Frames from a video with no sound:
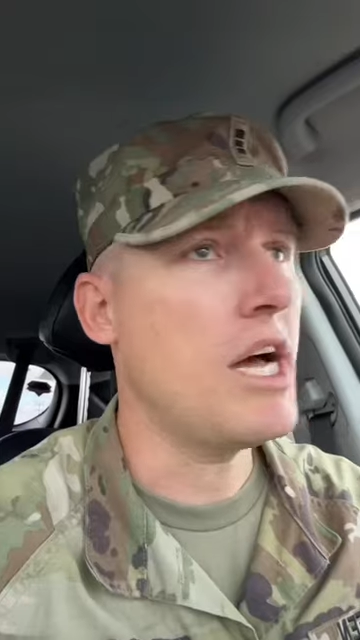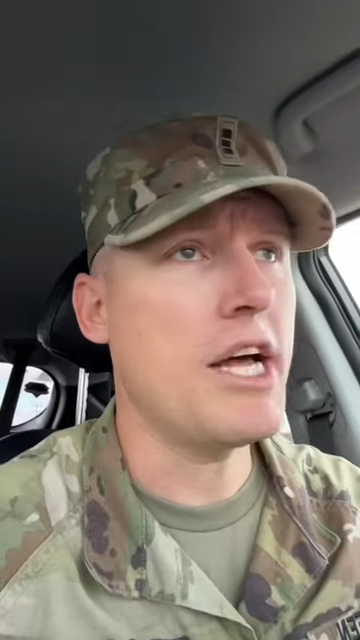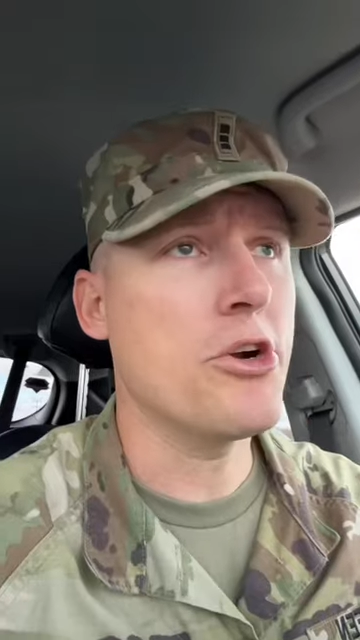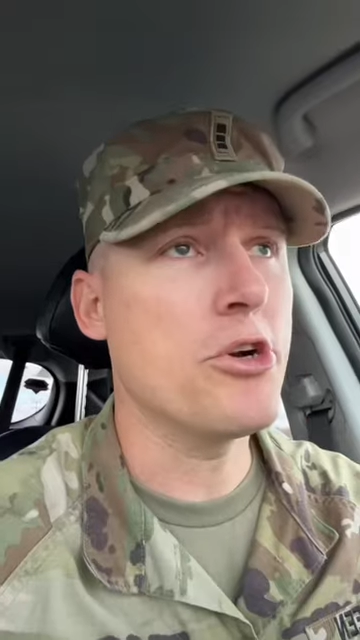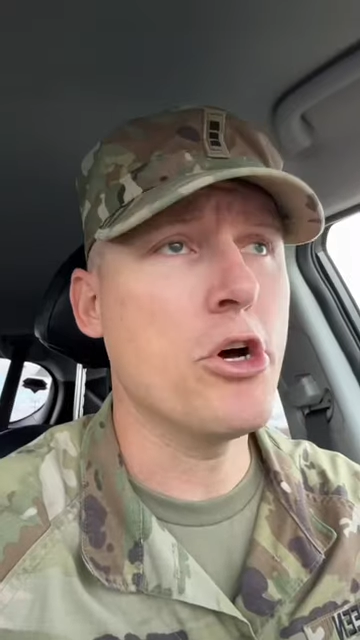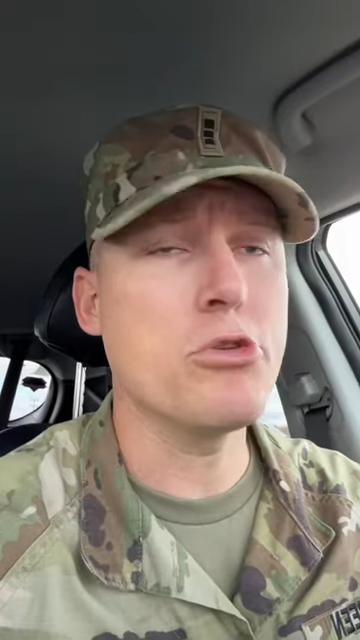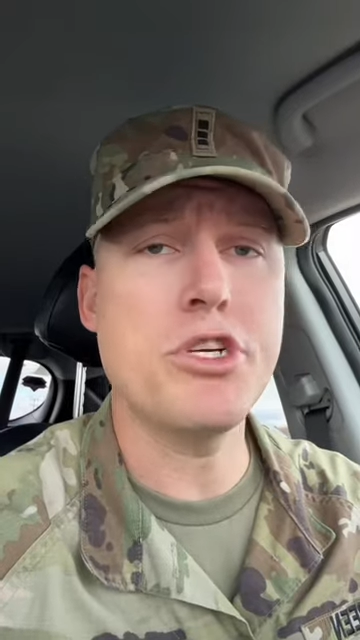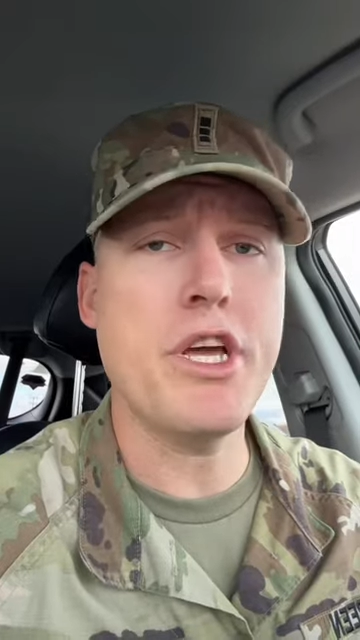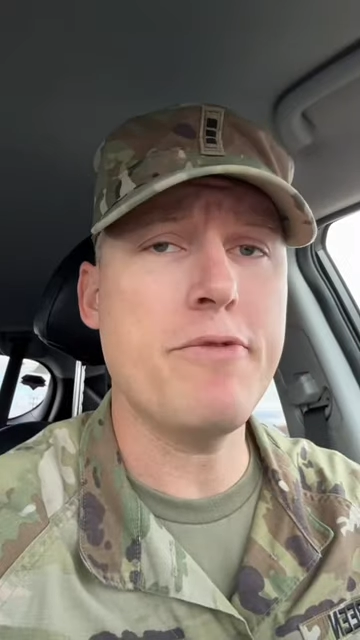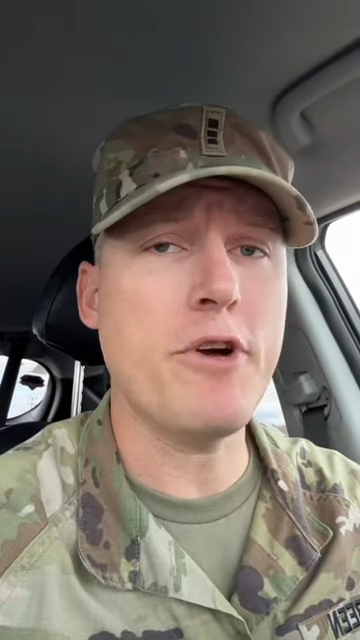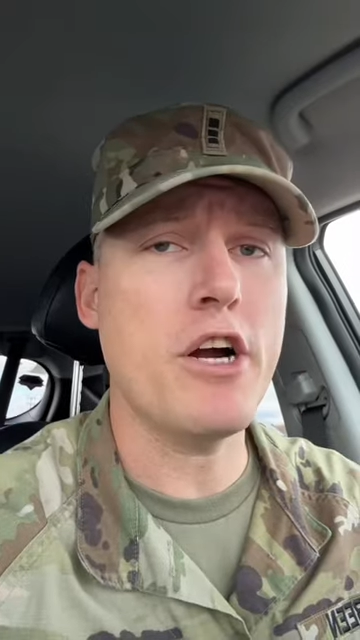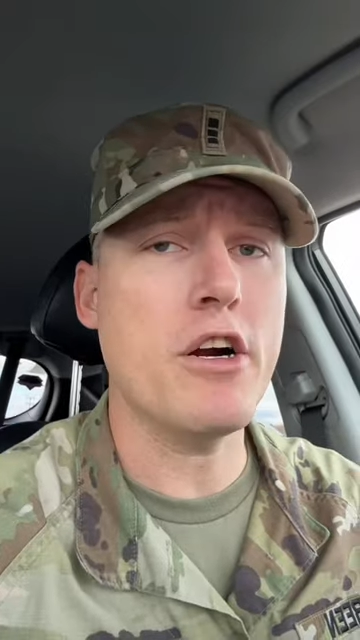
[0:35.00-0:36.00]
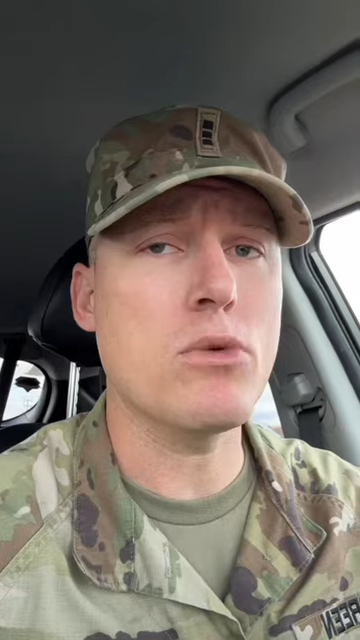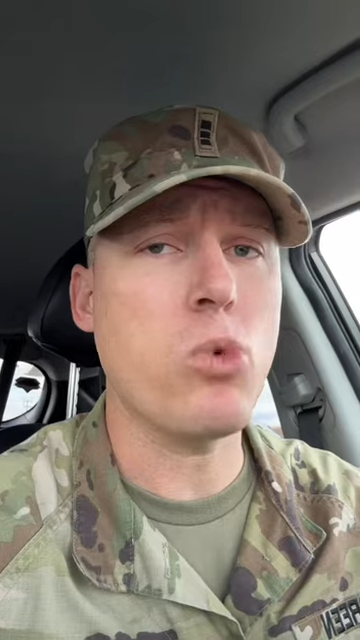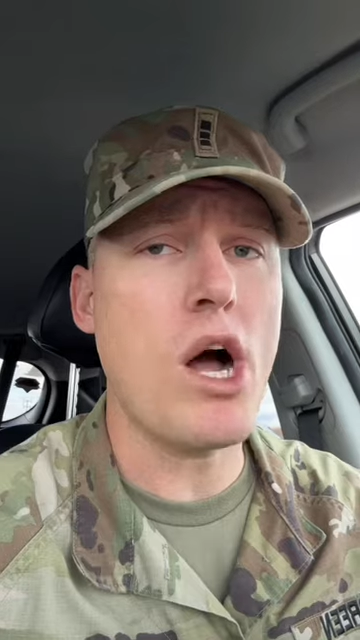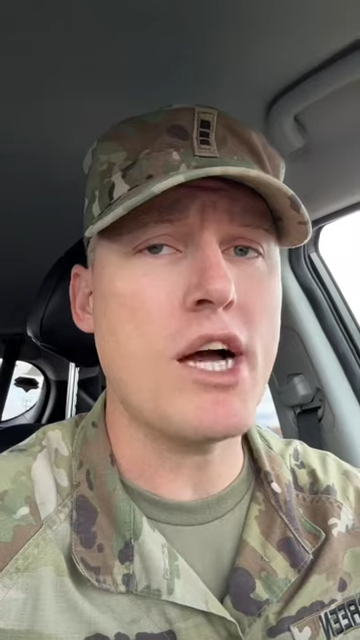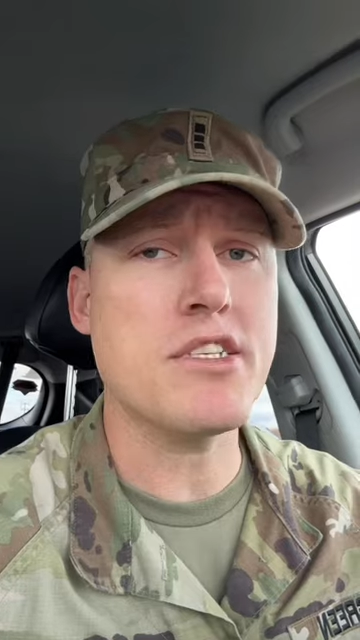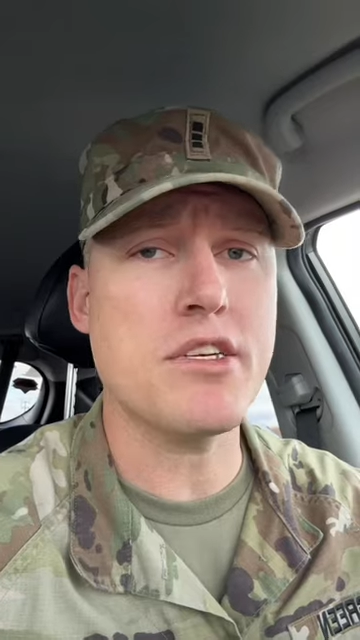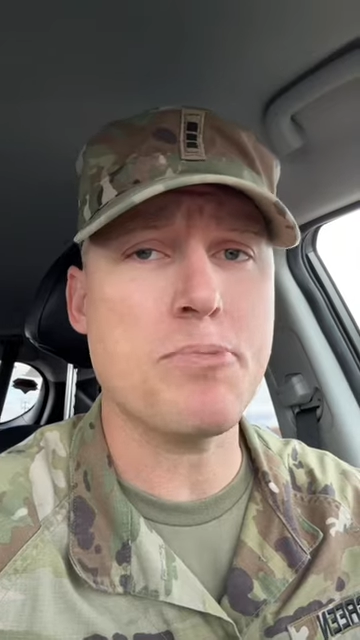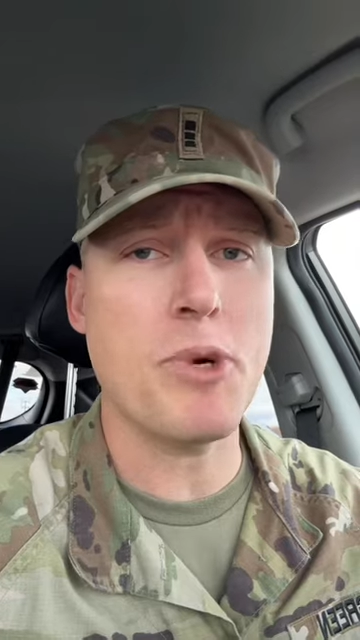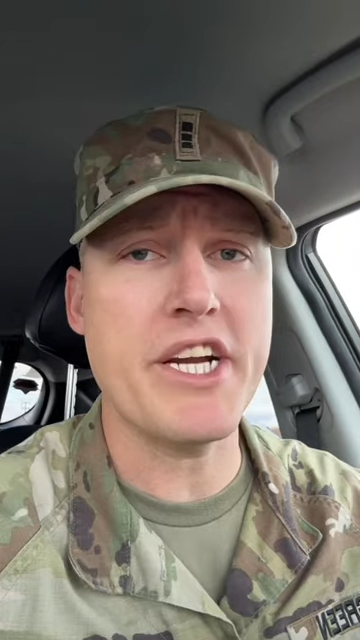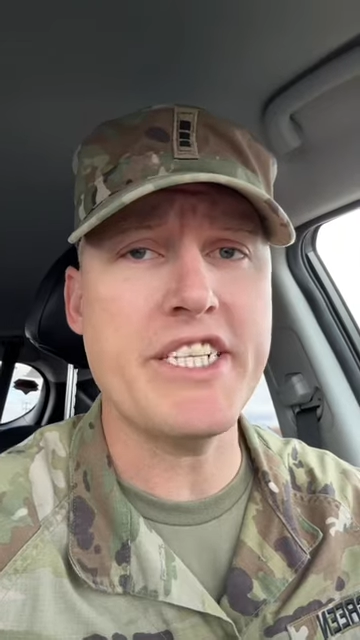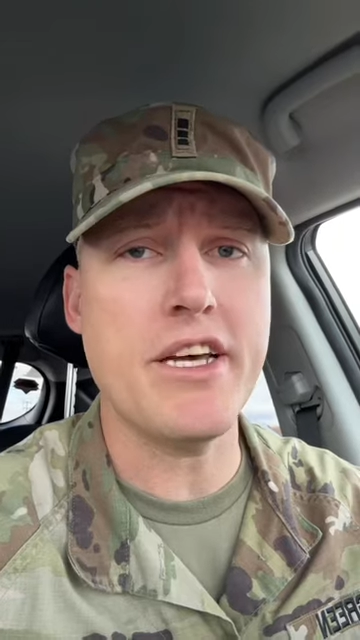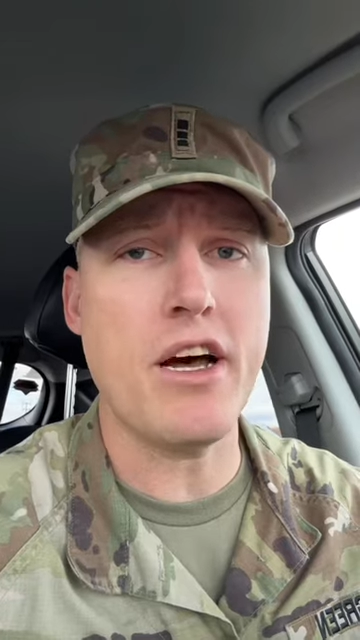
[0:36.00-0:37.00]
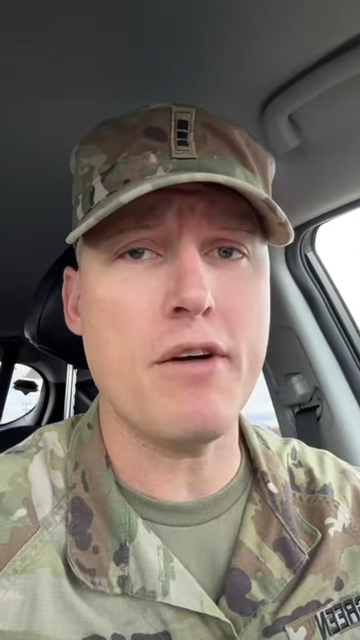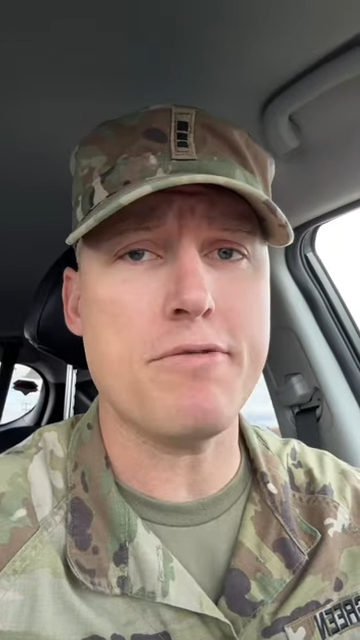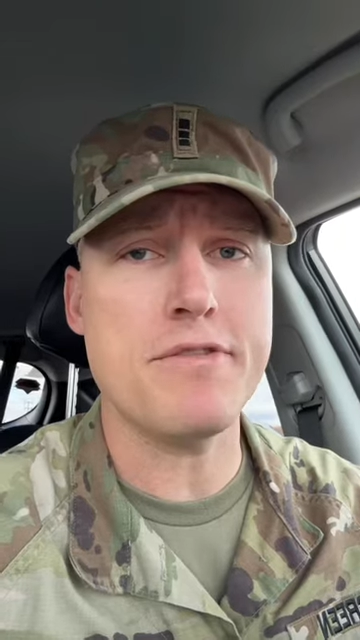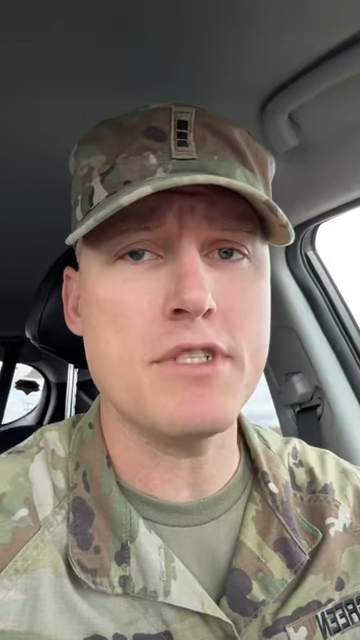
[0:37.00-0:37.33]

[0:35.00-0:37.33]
I don't know, Chief. I heard WOX is pretty tough.